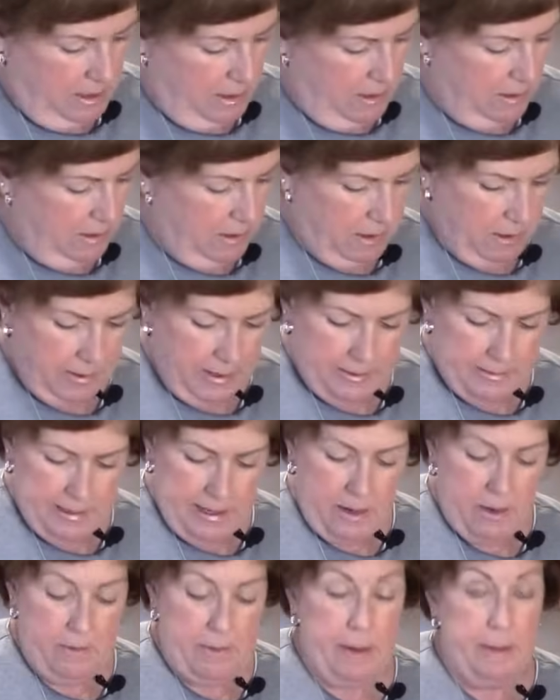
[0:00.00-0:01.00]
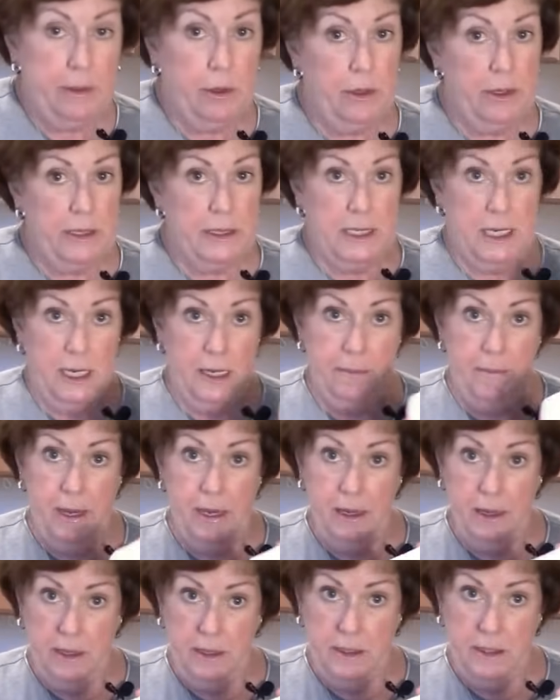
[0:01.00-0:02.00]
All right, now I'm going to take my
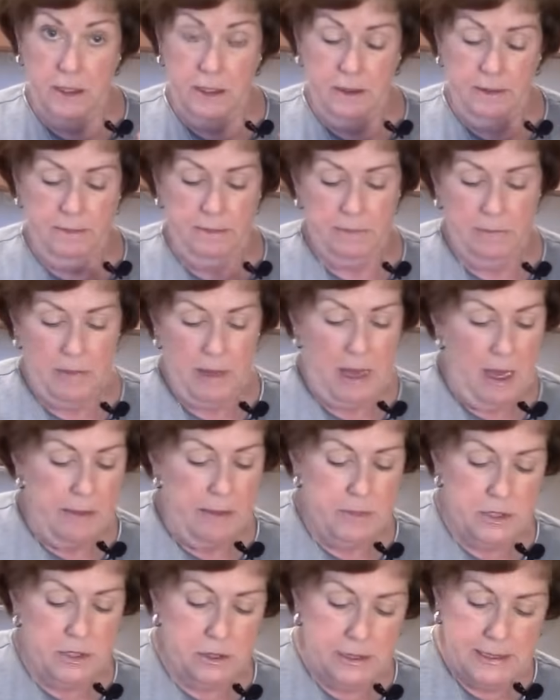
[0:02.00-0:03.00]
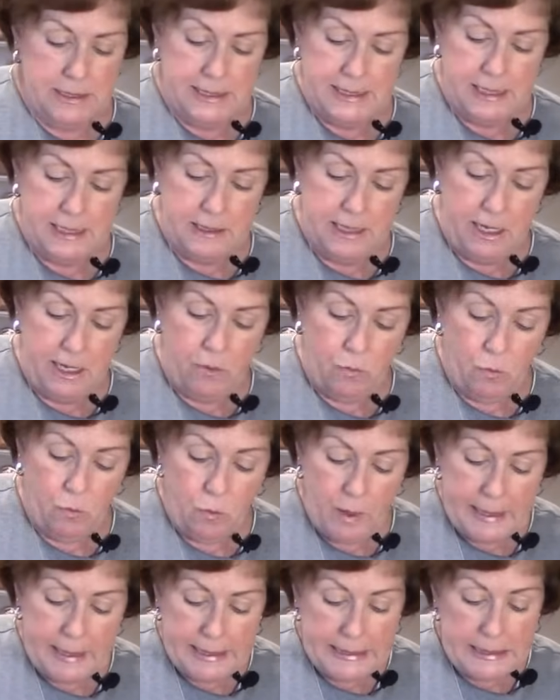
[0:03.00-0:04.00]
onion, I'm just going to set that
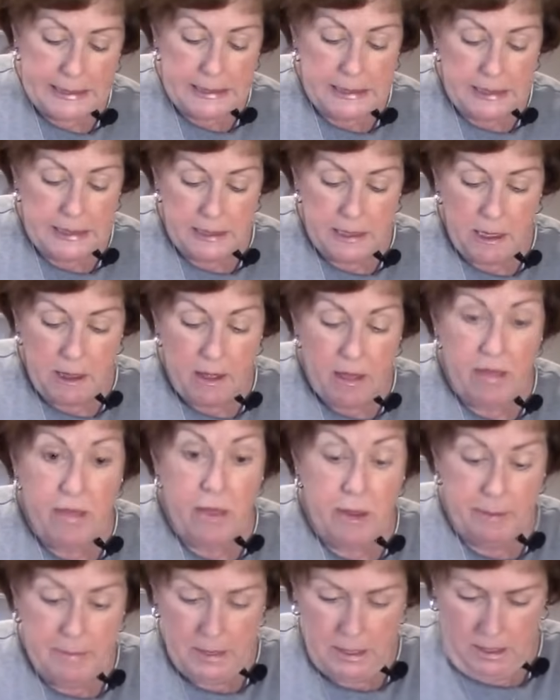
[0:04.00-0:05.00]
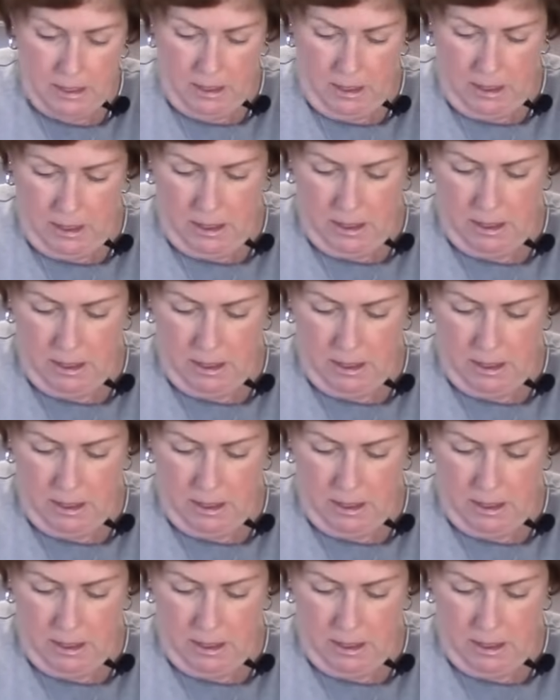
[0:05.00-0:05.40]
right in the middle.